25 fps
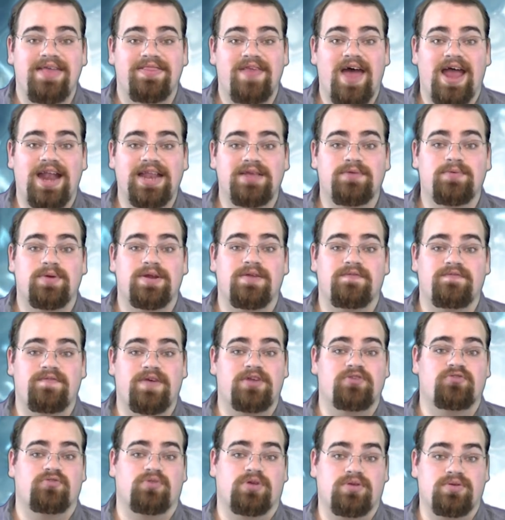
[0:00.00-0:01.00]
that is when
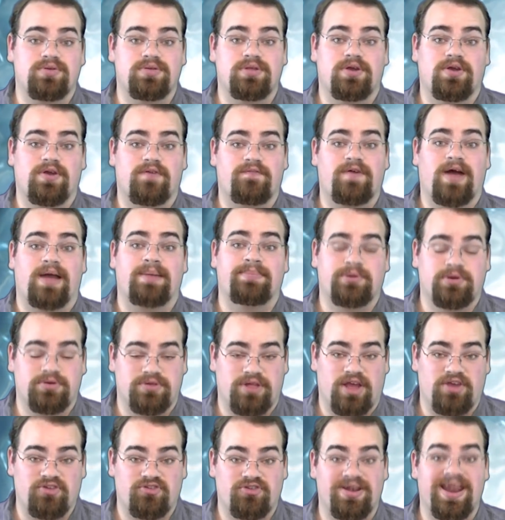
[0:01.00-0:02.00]
ventricular
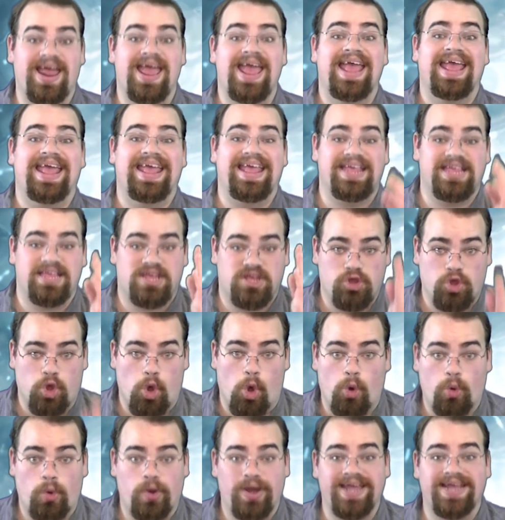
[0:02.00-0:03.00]
fibrillation is
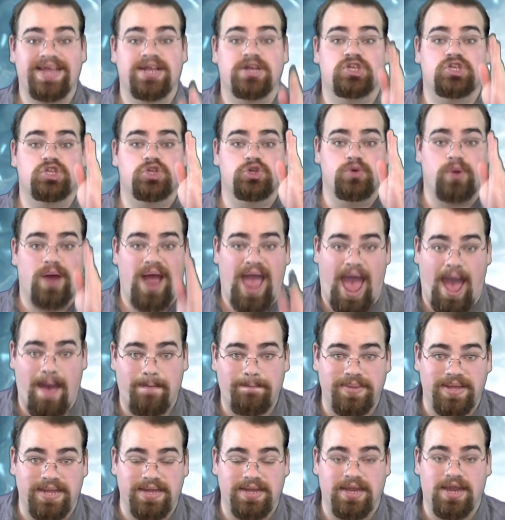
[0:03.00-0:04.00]
going to
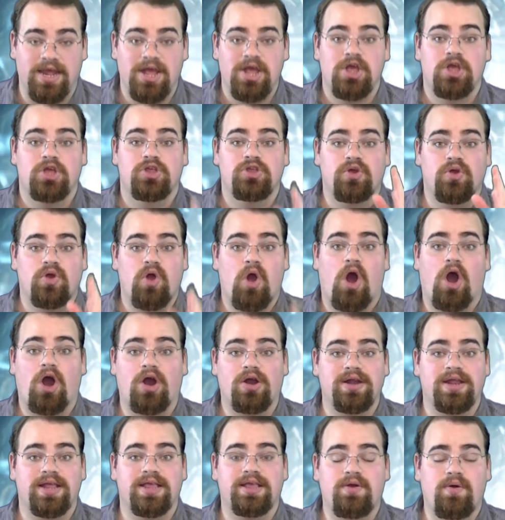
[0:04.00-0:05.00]
happen. Your
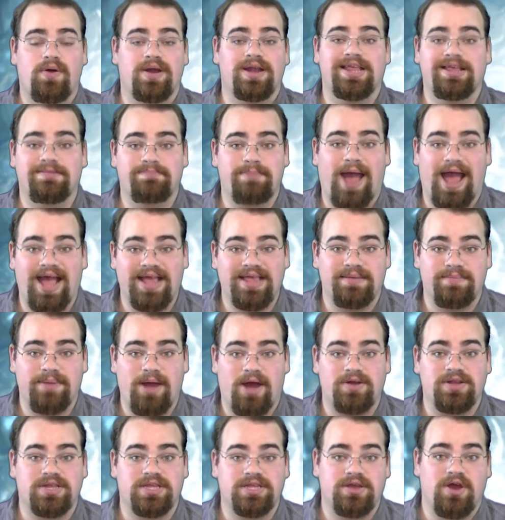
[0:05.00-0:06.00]
heart is going to spasm
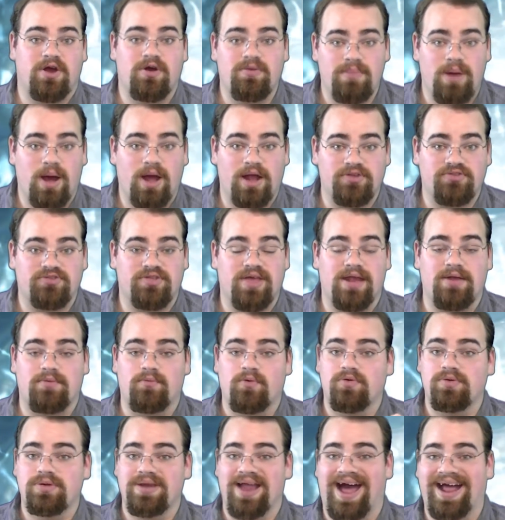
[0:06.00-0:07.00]
out so much that
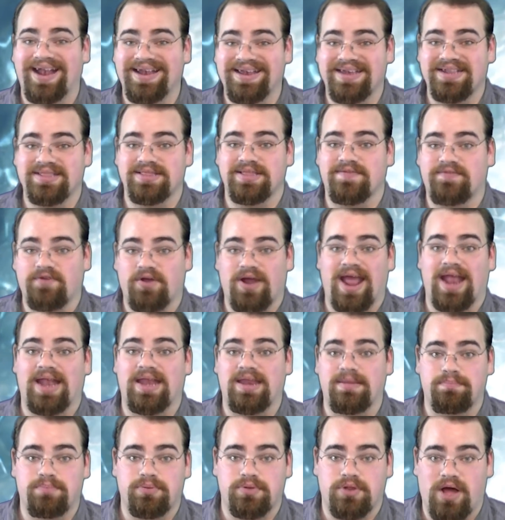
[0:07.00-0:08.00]
it will not deliver
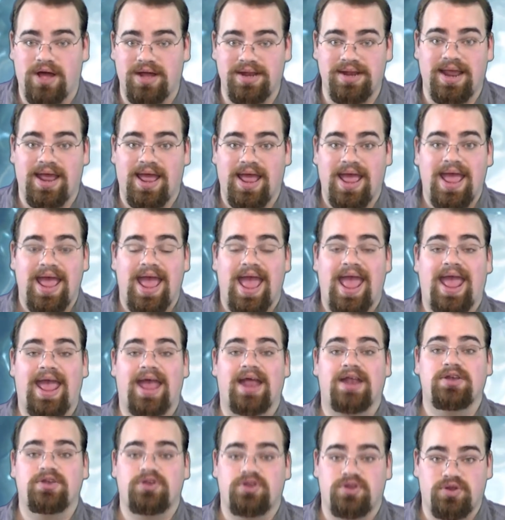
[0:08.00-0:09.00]
any blood
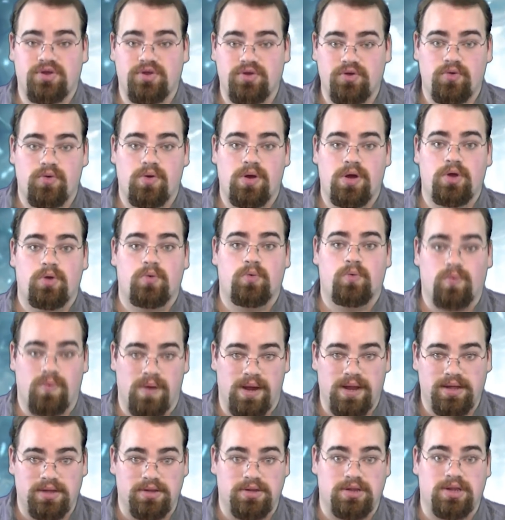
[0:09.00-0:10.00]
and you
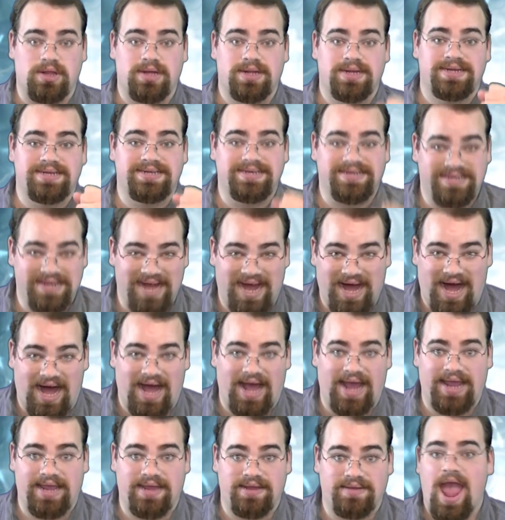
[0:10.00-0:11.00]
will
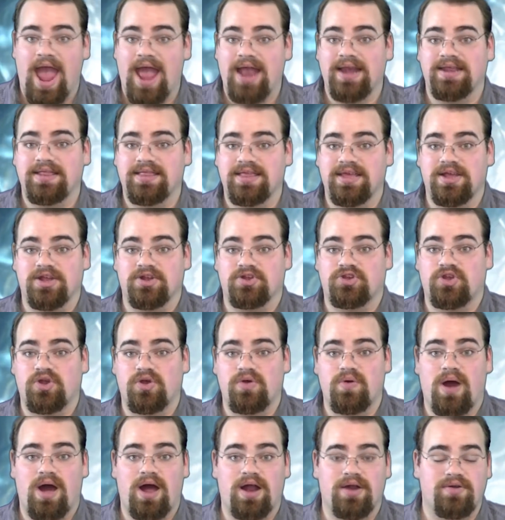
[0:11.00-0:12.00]
die. Anything
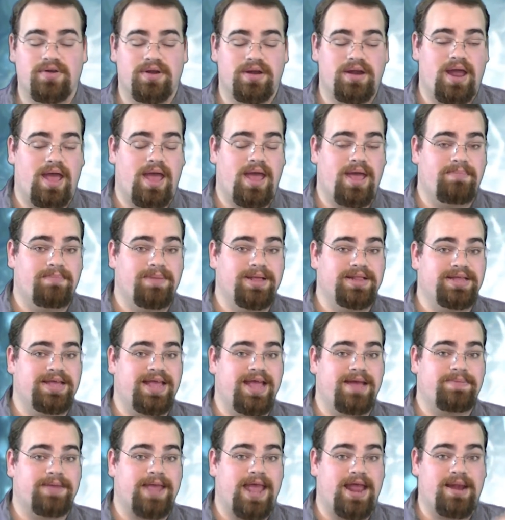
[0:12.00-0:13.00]
200
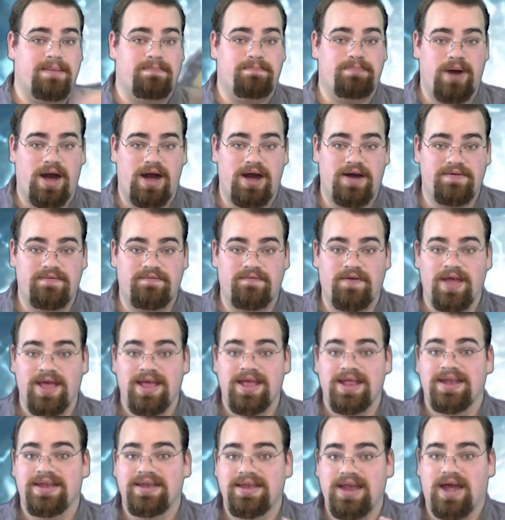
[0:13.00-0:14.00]
milliamps and above,
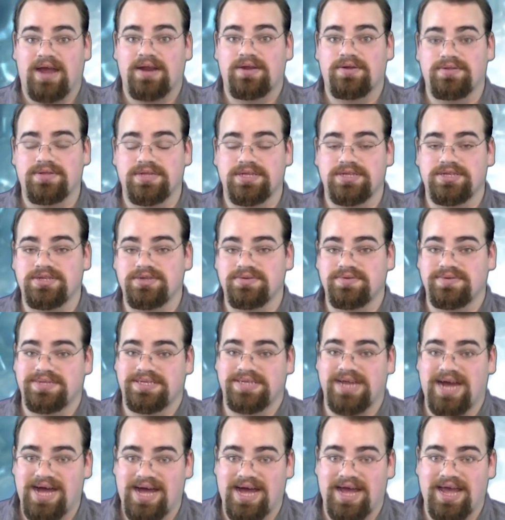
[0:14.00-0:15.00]
not only do you
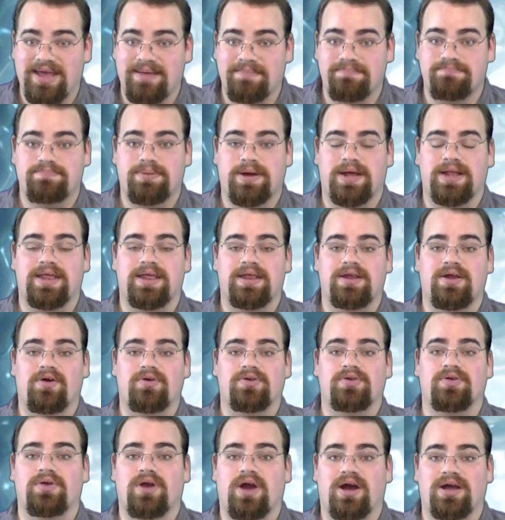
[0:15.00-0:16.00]
die, but it
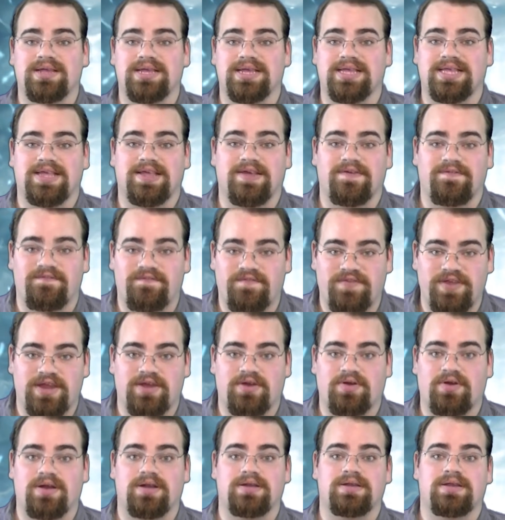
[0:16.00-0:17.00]
also causes
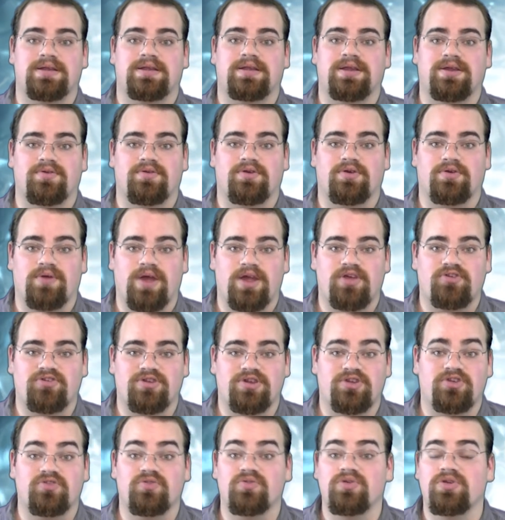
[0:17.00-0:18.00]
severe
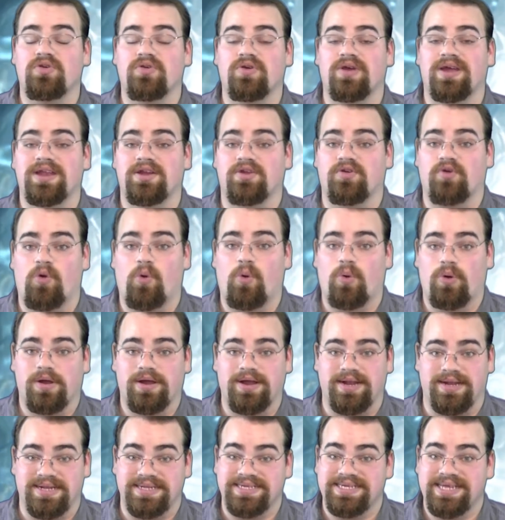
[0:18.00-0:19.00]
deterioration to your inner
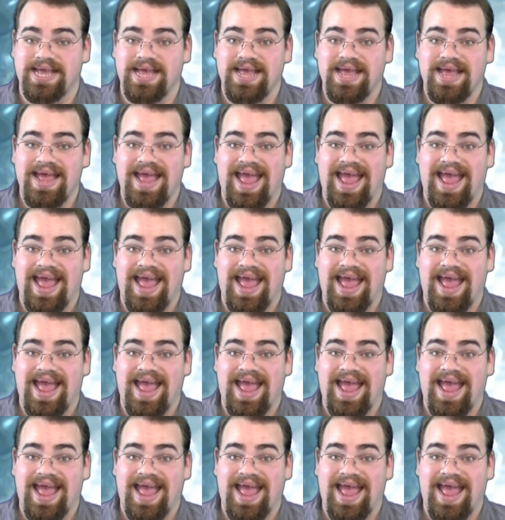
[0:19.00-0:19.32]
organs.